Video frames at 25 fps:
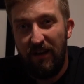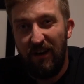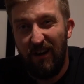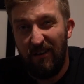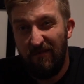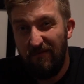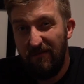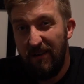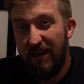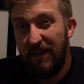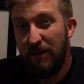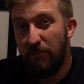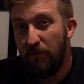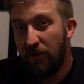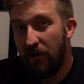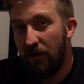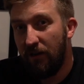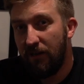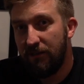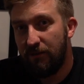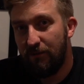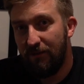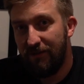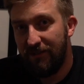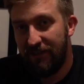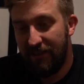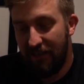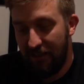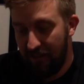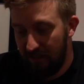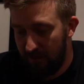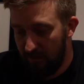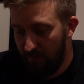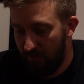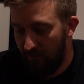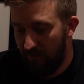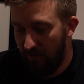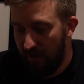I really would like to have seen
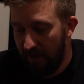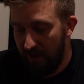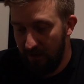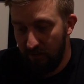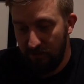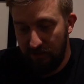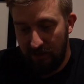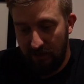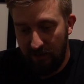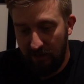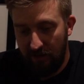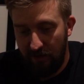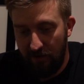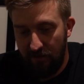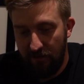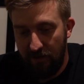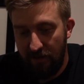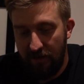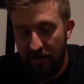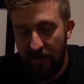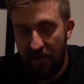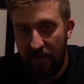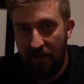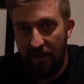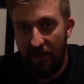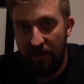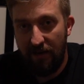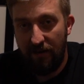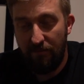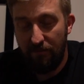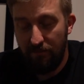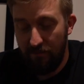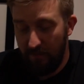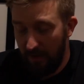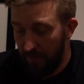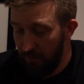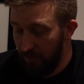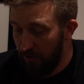some rails included here,
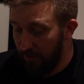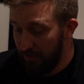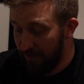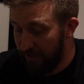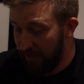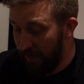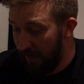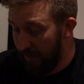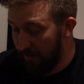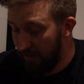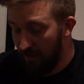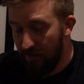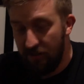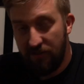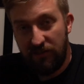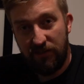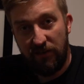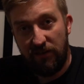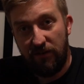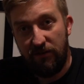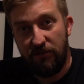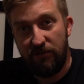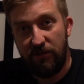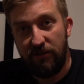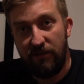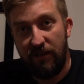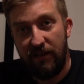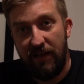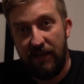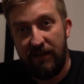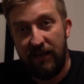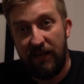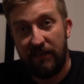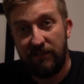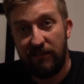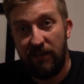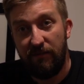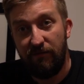and I'm not saying that the solution that
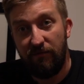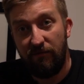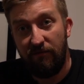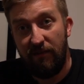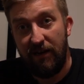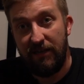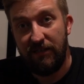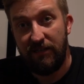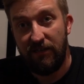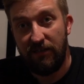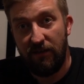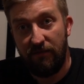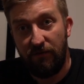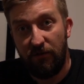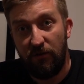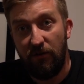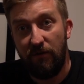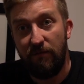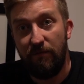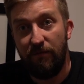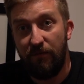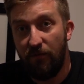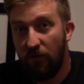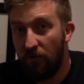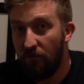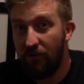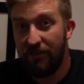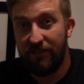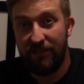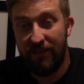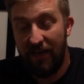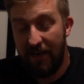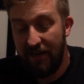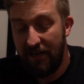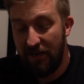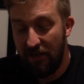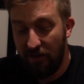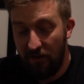Next Level Racing have gone for
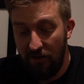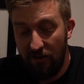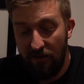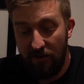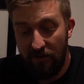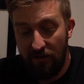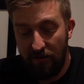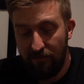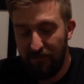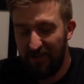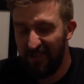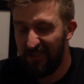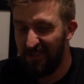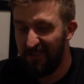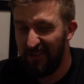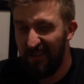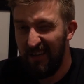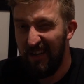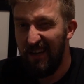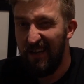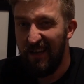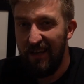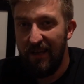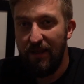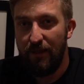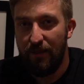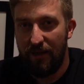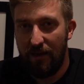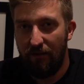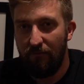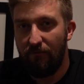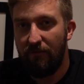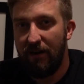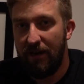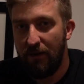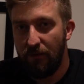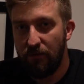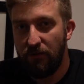isn't any good. I just
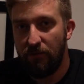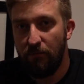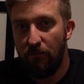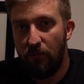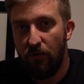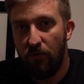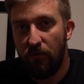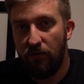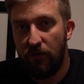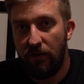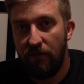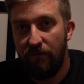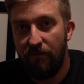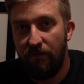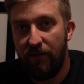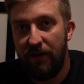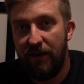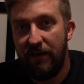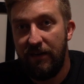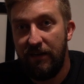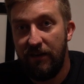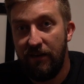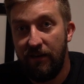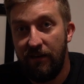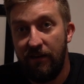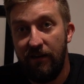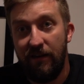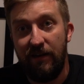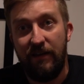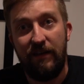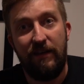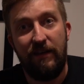think rails are more convenient.